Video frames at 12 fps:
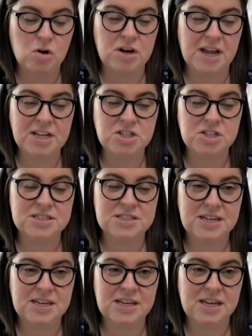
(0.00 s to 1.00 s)

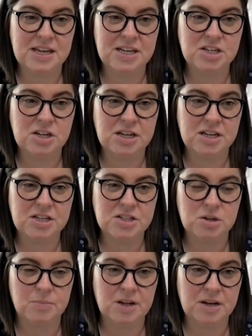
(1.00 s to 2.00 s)
agency in
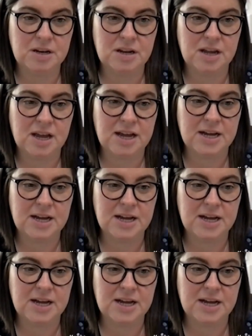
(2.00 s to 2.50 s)
Dublin,